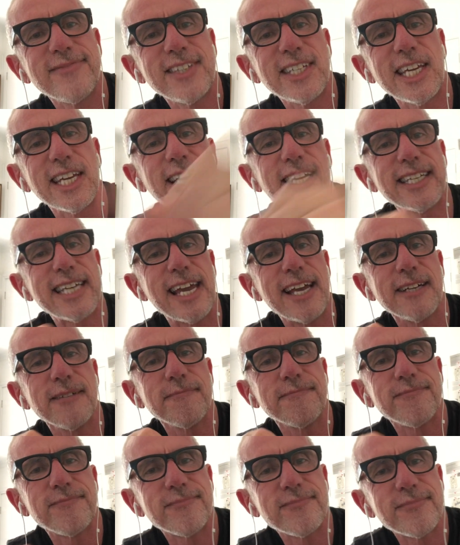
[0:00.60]
G'day, gang.
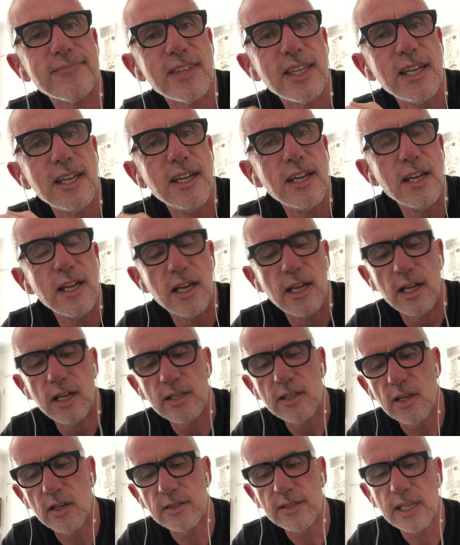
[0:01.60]

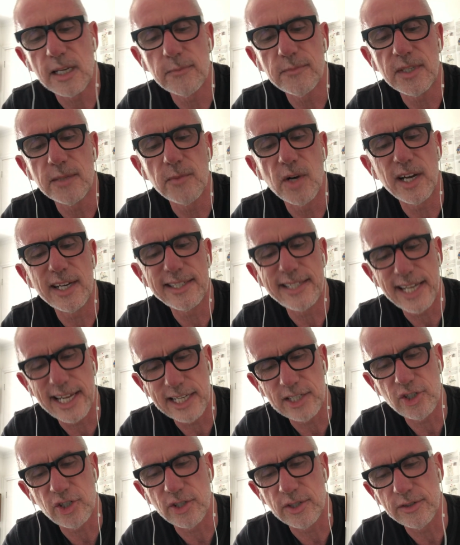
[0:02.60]
So it's come to my
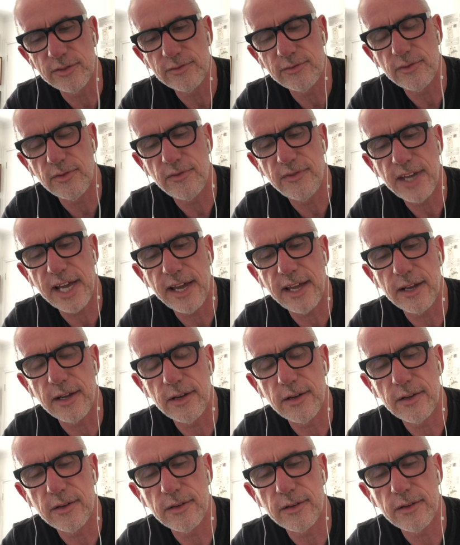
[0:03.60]
attention that,